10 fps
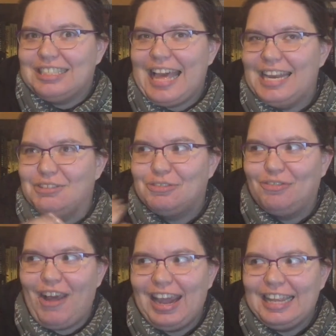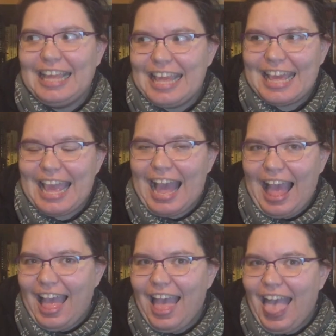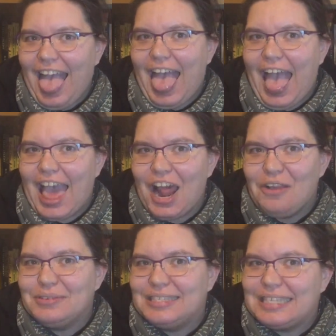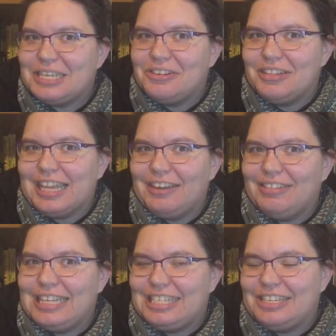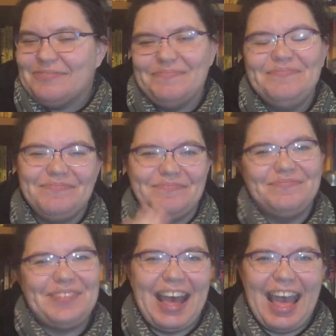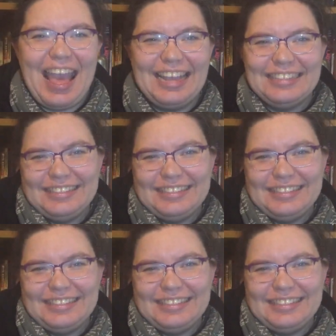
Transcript: Glad it's finally here. And I will see you all again really soon. Bye.